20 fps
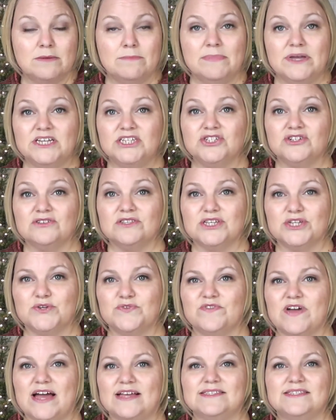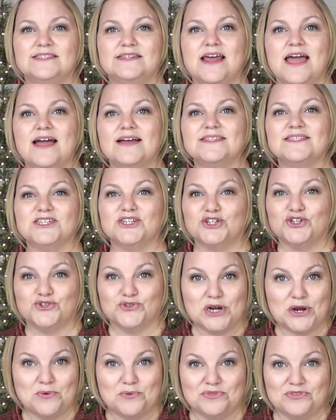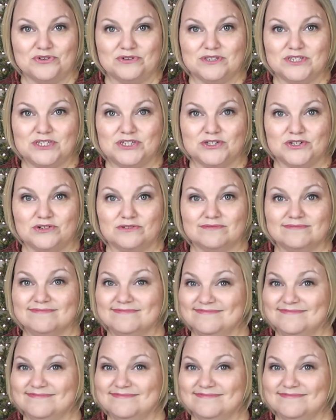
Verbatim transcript: Make sure that you've got snacks and a drink with you too.